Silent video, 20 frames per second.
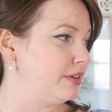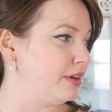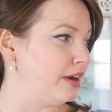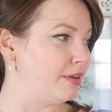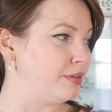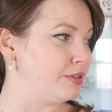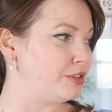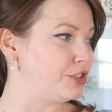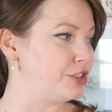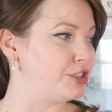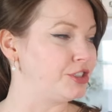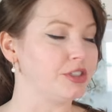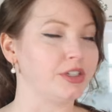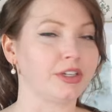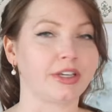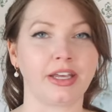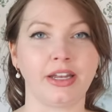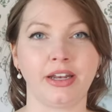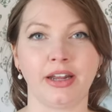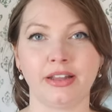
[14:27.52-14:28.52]
I was just
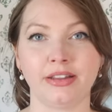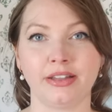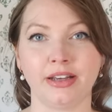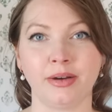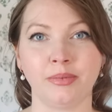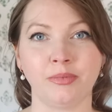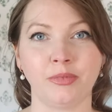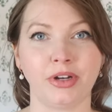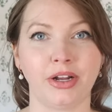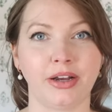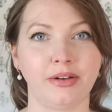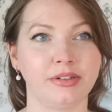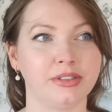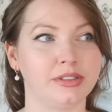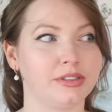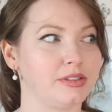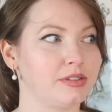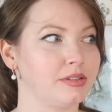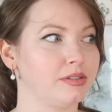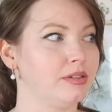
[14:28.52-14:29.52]
looking at them when I
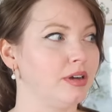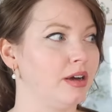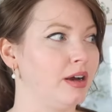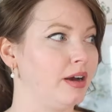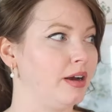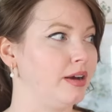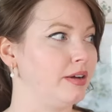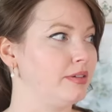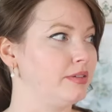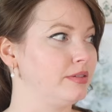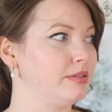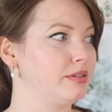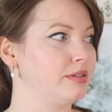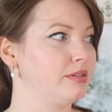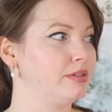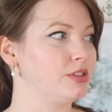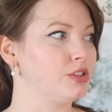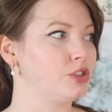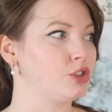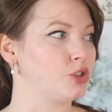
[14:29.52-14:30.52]
was uh,
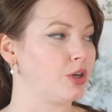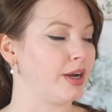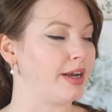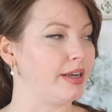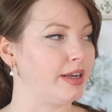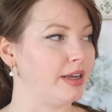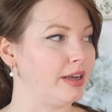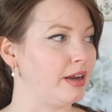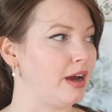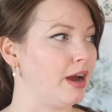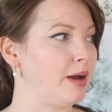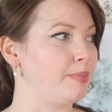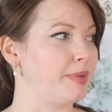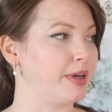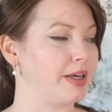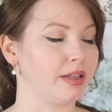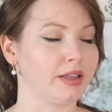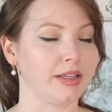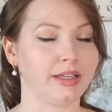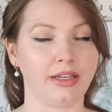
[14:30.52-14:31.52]
straightening up
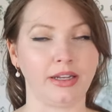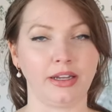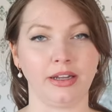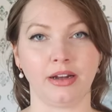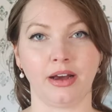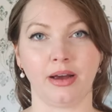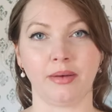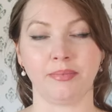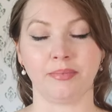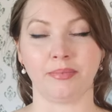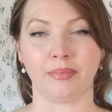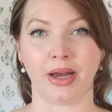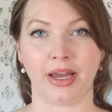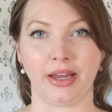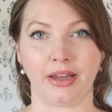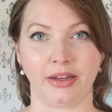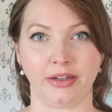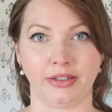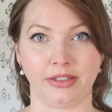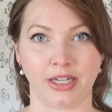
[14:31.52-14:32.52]
and cleaning up
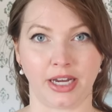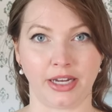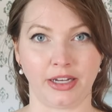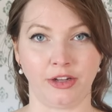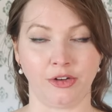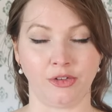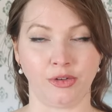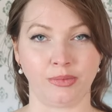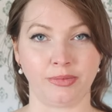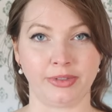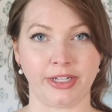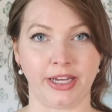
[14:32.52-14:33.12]
my dining room